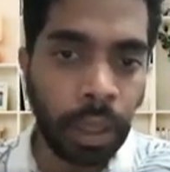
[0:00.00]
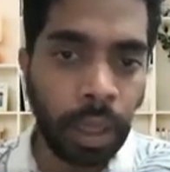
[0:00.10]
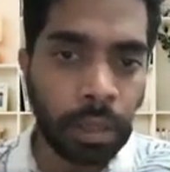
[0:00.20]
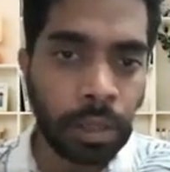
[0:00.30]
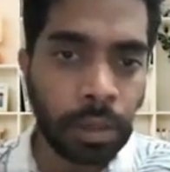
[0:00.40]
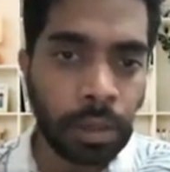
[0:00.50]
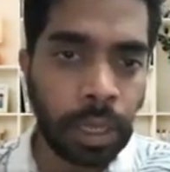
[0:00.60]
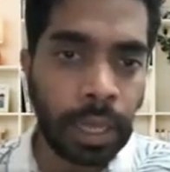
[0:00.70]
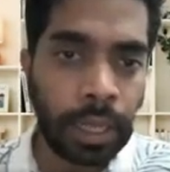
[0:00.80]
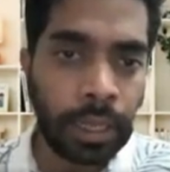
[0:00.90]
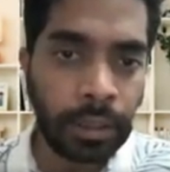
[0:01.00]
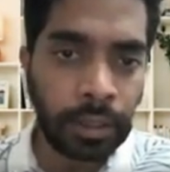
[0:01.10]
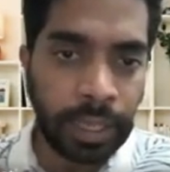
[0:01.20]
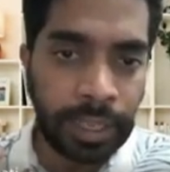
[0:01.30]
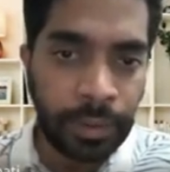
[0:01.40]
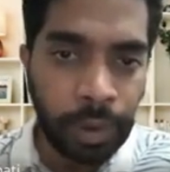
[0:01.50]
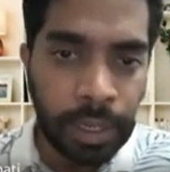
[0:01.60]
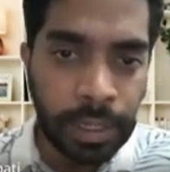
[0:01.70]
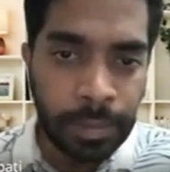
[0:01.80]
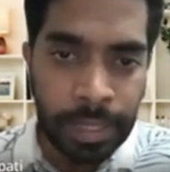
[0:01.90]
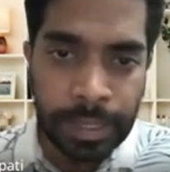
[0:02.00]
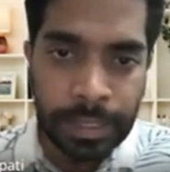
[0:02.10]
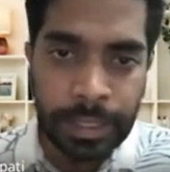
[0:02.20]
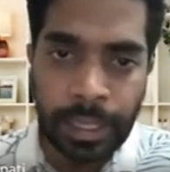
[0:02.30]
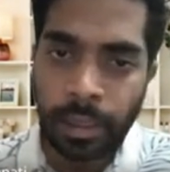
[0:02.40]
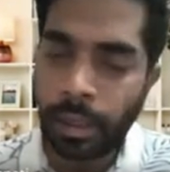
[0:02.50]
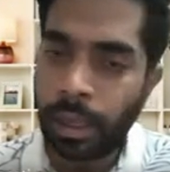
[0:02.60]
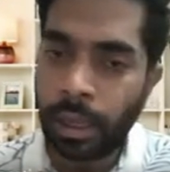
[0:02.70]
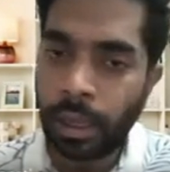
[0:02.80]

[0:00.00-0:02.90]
So the influenza basically,